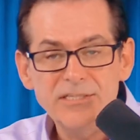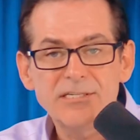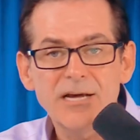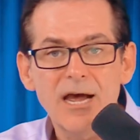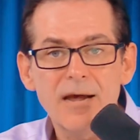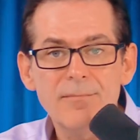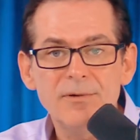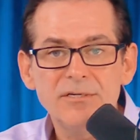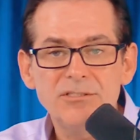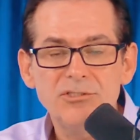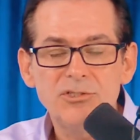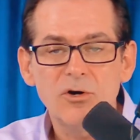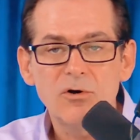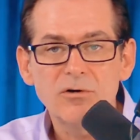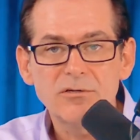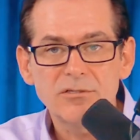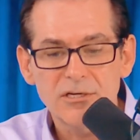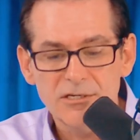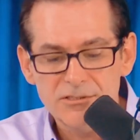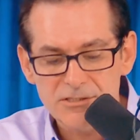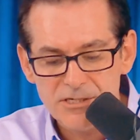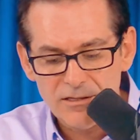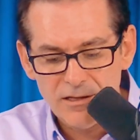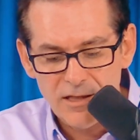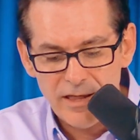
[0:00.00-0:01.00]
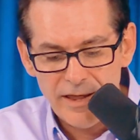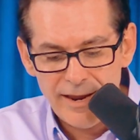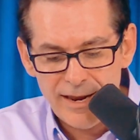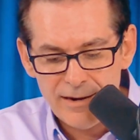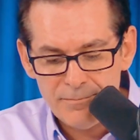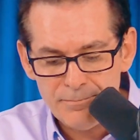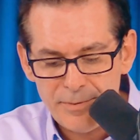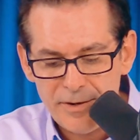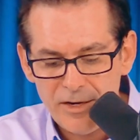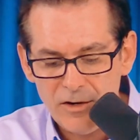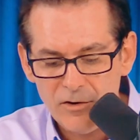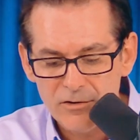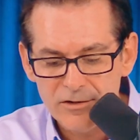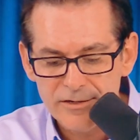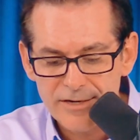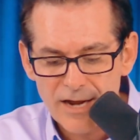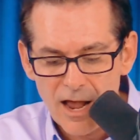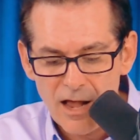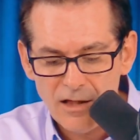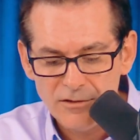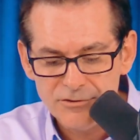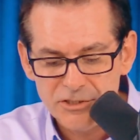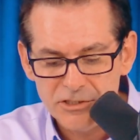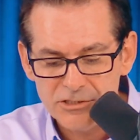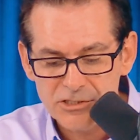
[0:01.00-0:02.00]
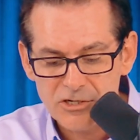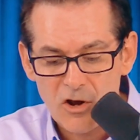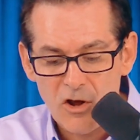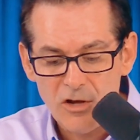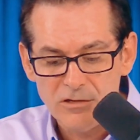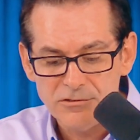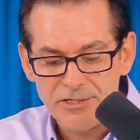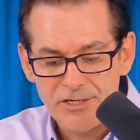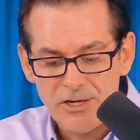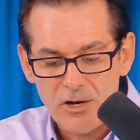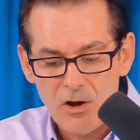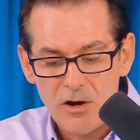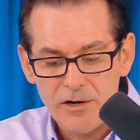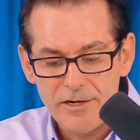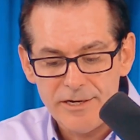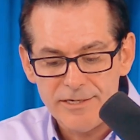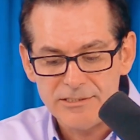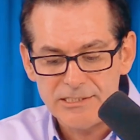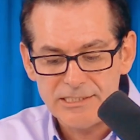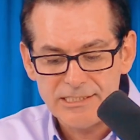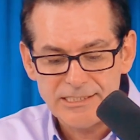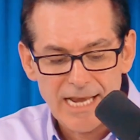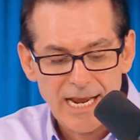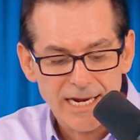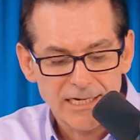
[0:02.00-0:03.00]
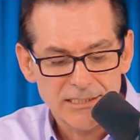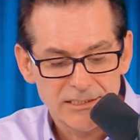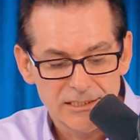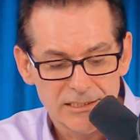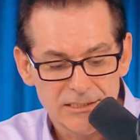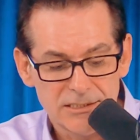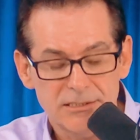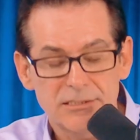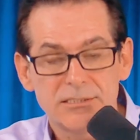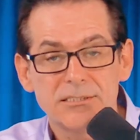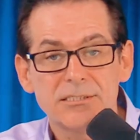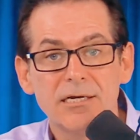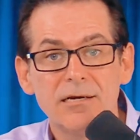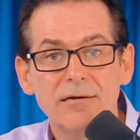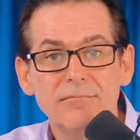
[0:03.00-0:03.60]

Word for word: time a joke doesn't land, Peter Daou just calls the audience sexist.